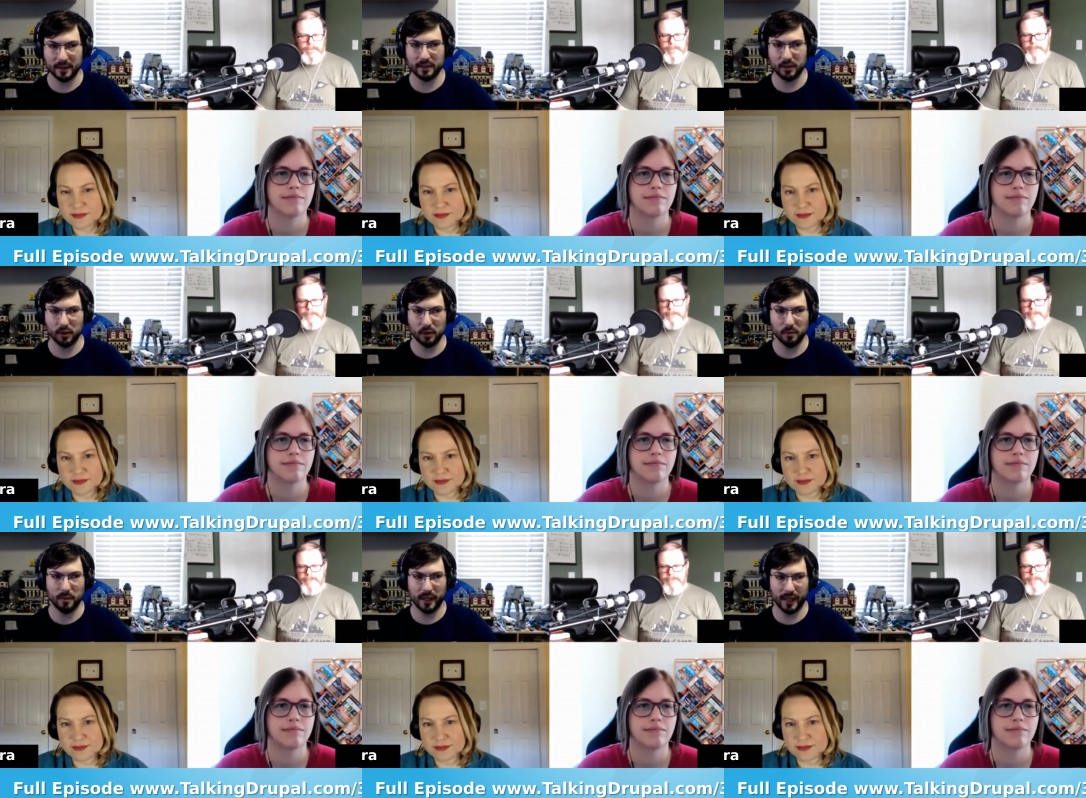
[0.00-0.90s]
Speaker 1: it
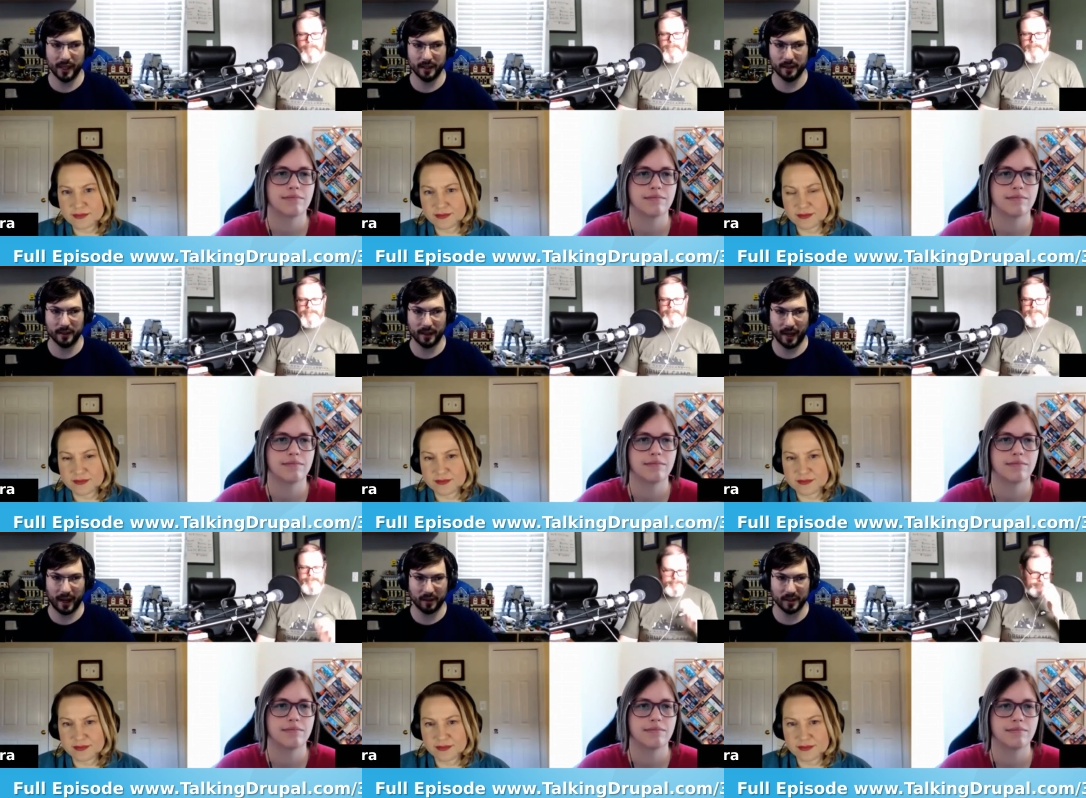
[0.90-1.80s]
too by
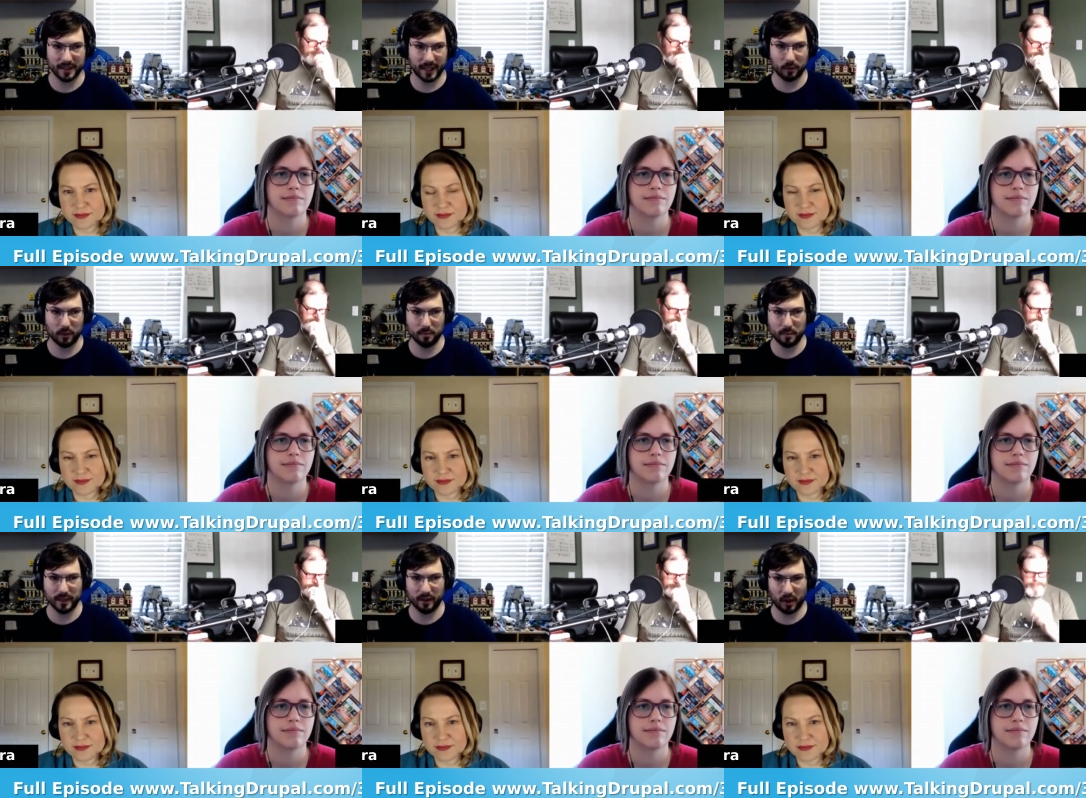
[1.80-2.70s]
having the second one
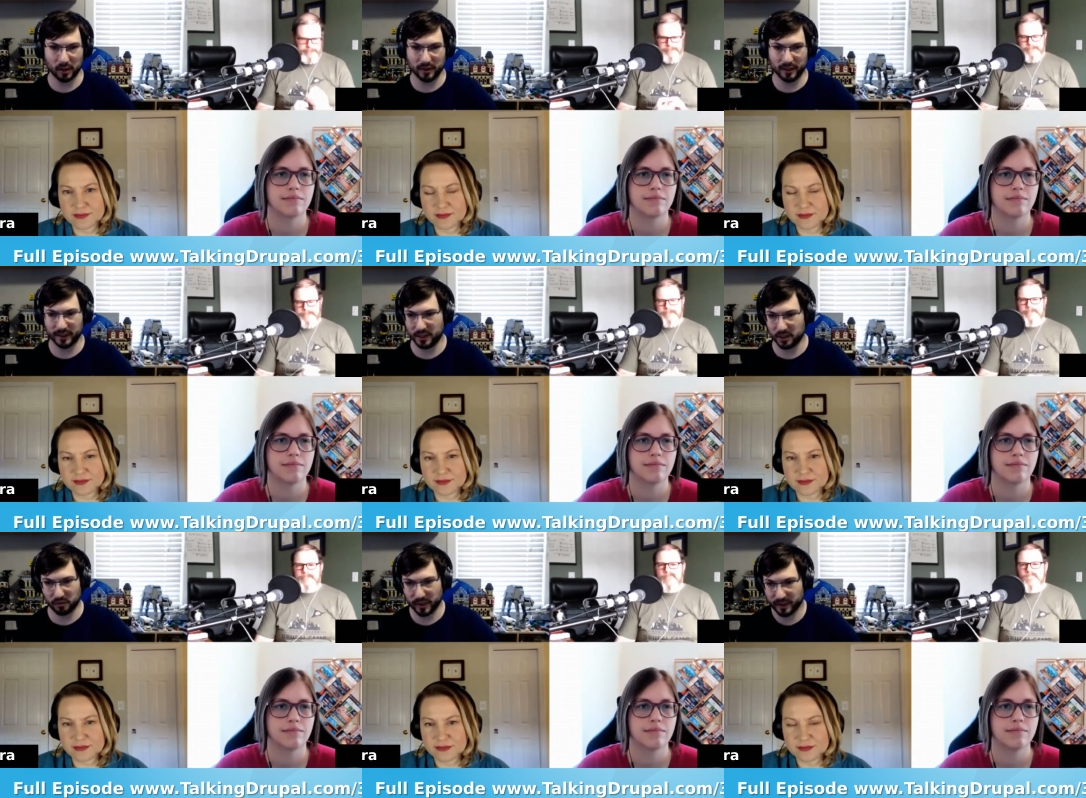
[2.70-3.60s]
be a hard link that
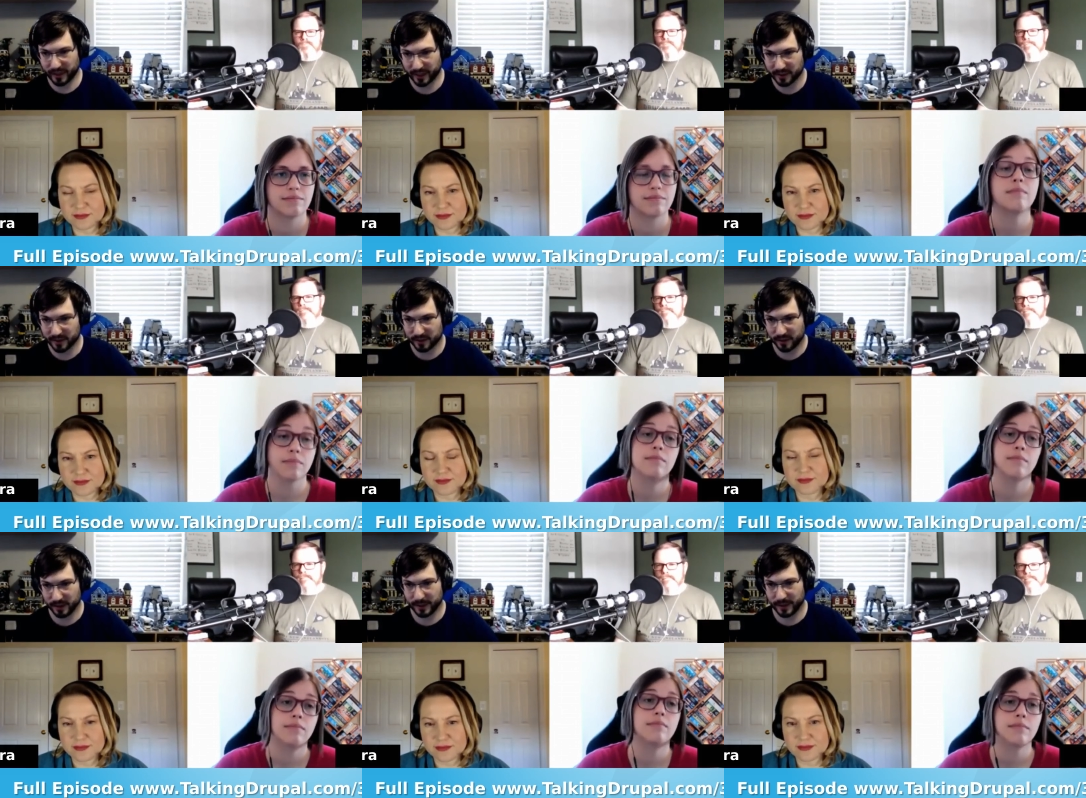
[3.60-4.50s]
just redirects.
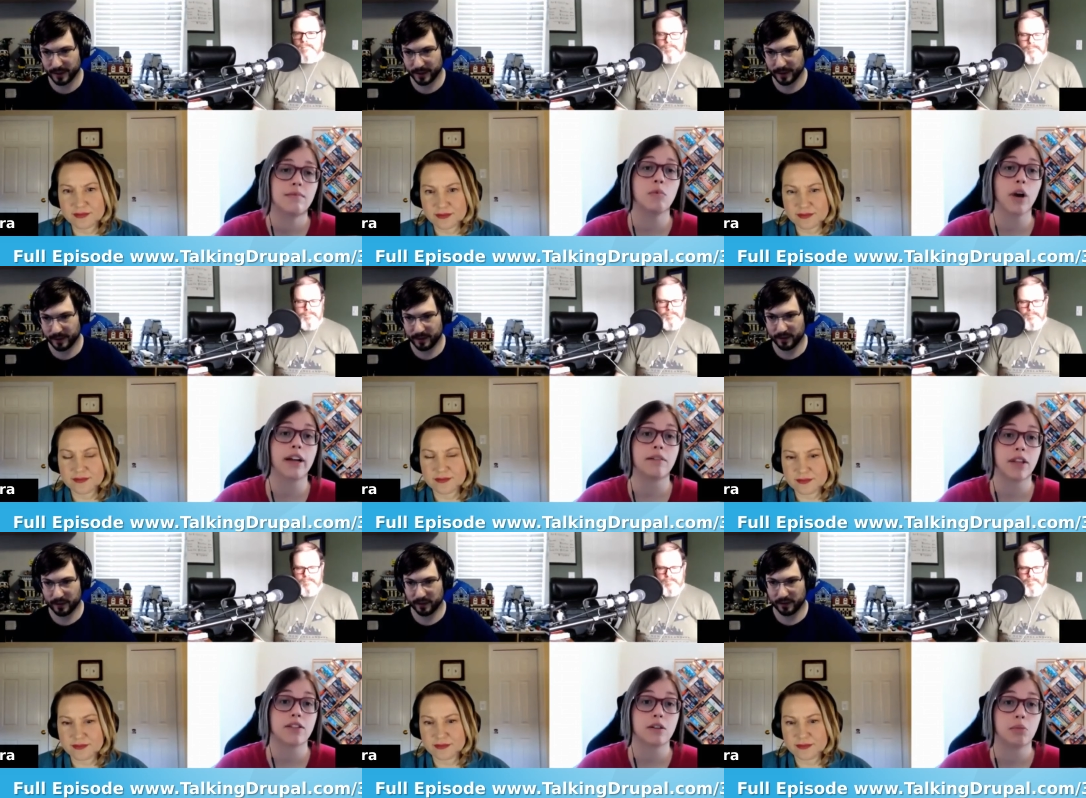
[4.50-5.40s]
Speaker 2: Right.
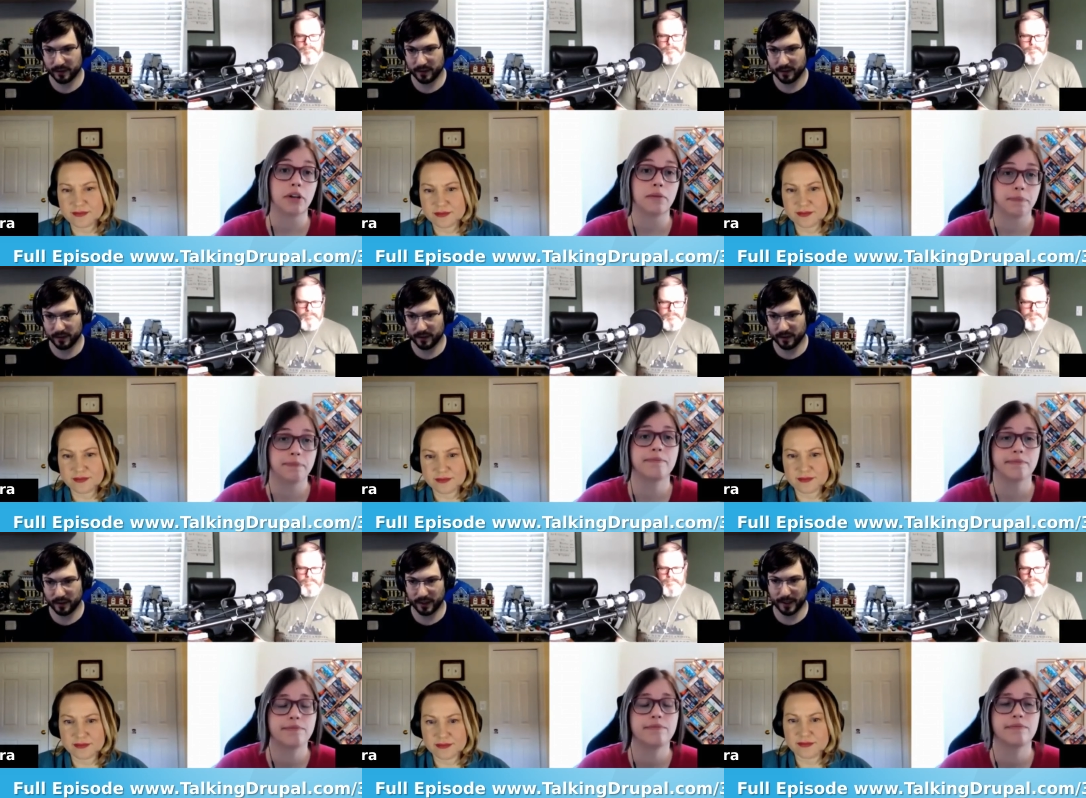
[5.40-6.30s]
That's a good point.
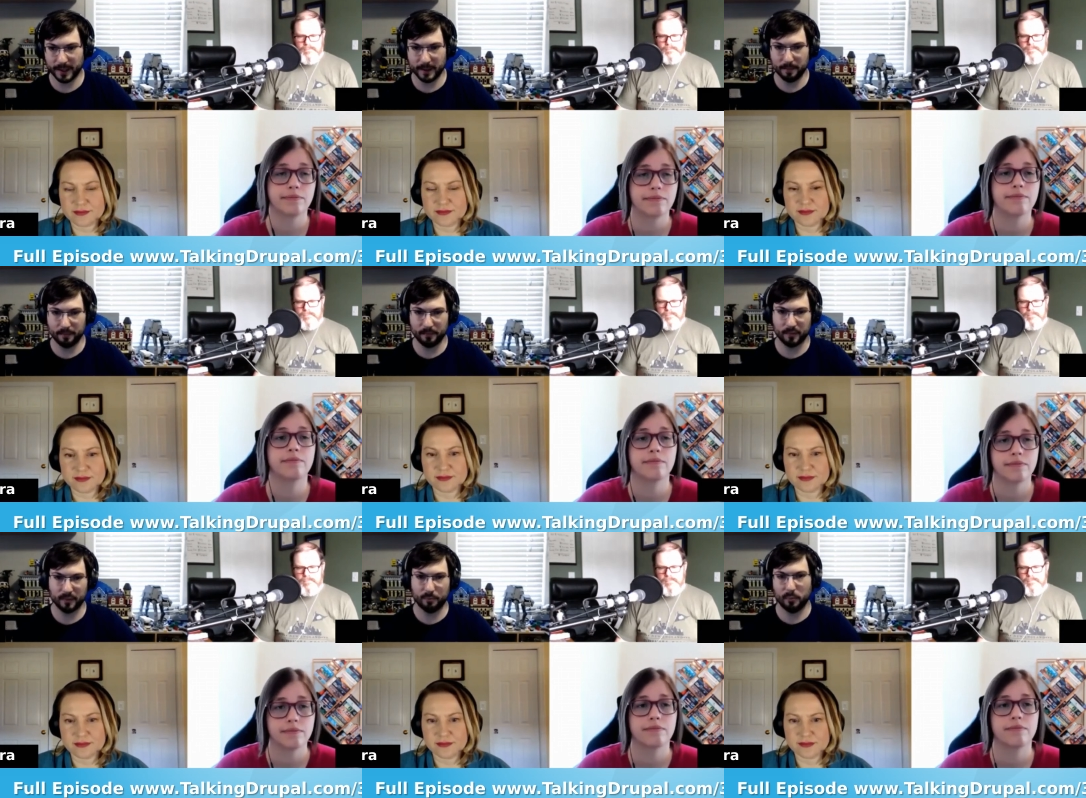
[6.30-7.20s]
Speaker 1: Um,
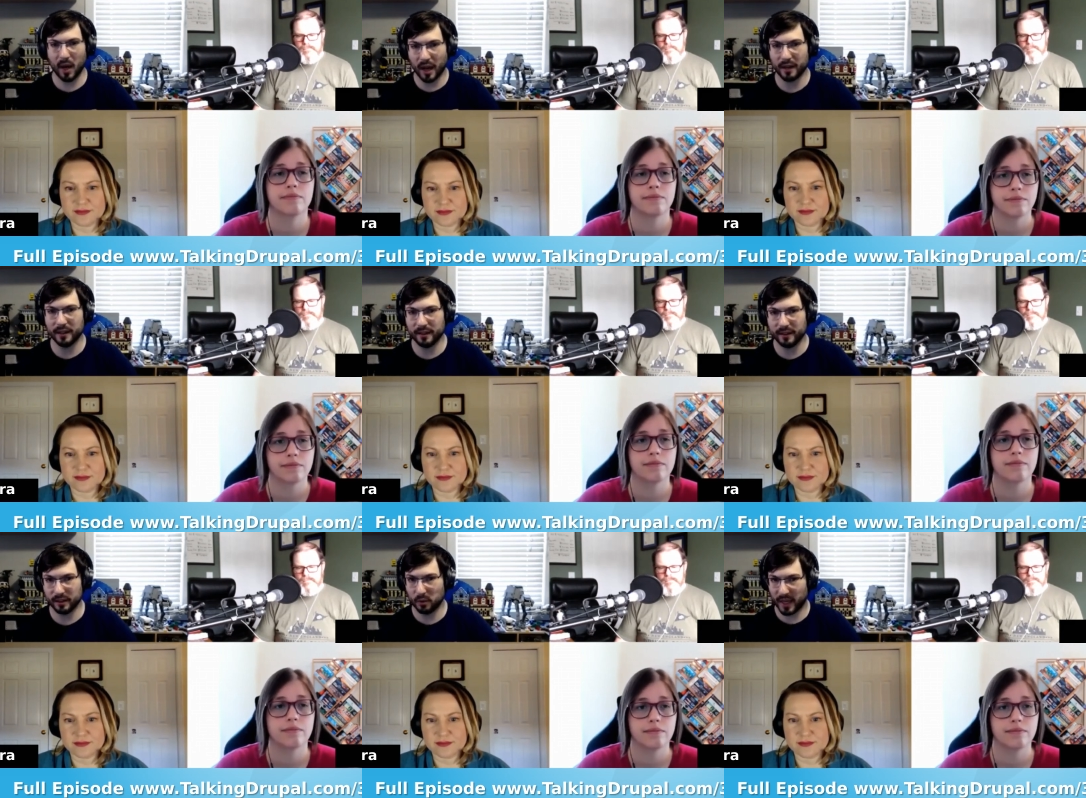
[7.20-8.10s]
but
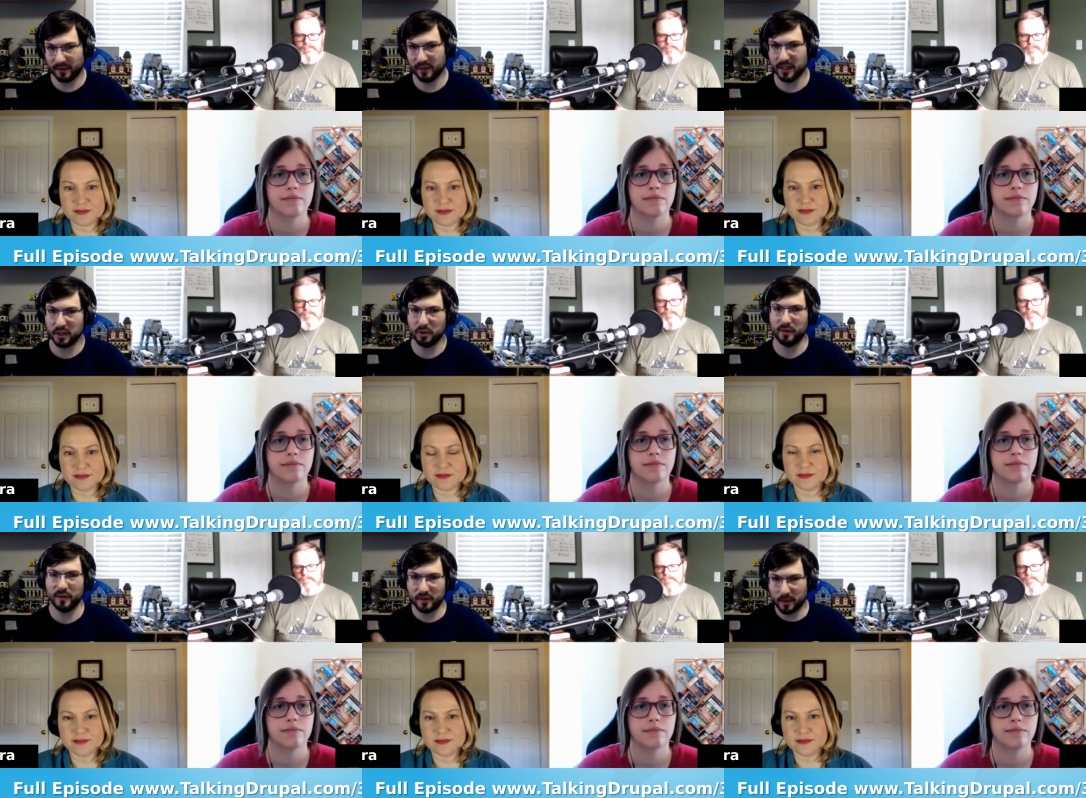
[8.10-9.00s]
you would have the issue
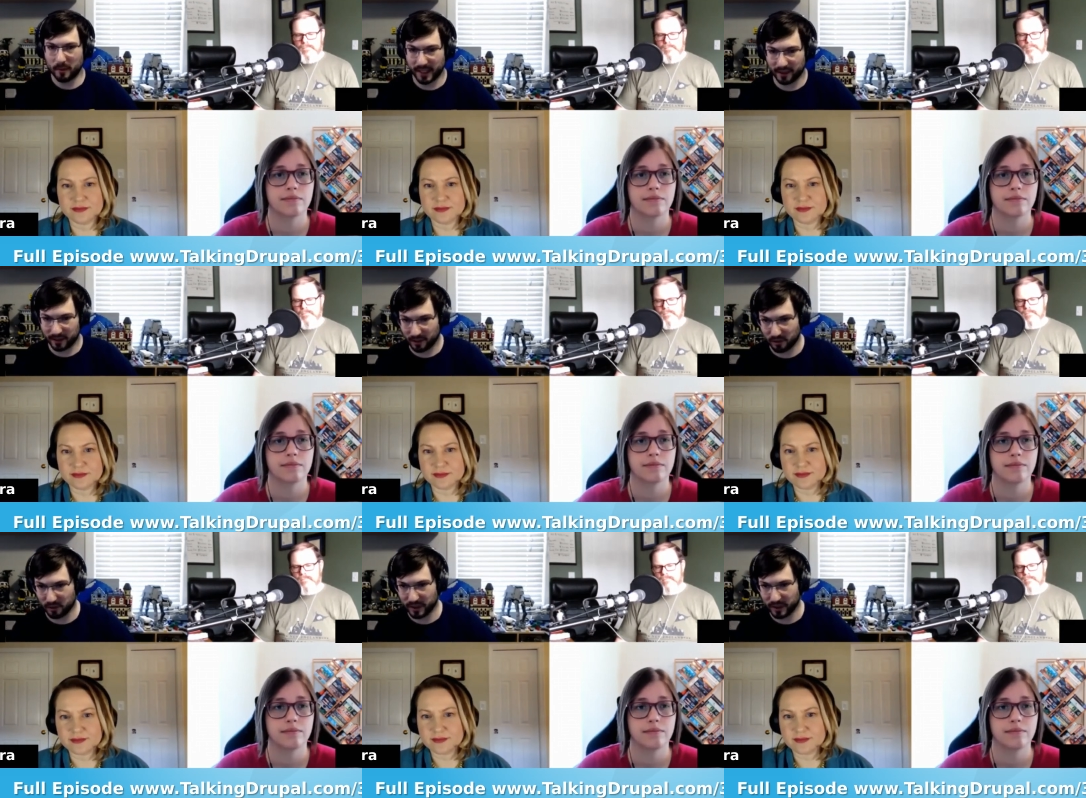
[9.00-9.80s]
of if somebody get there through